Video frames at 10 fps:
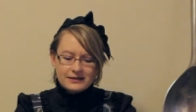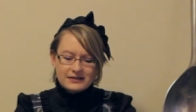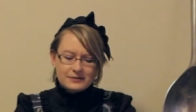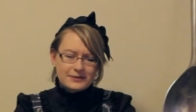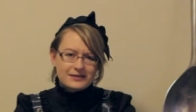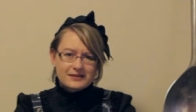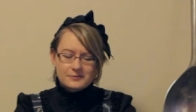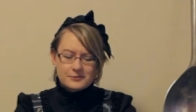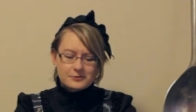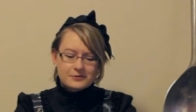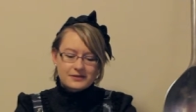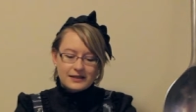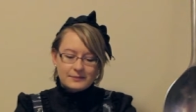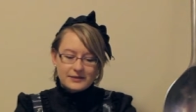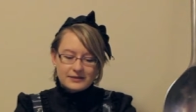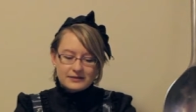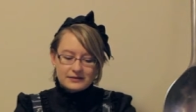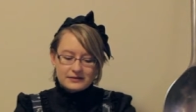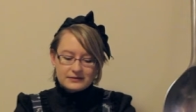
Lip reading: It depends on the mood. I mean,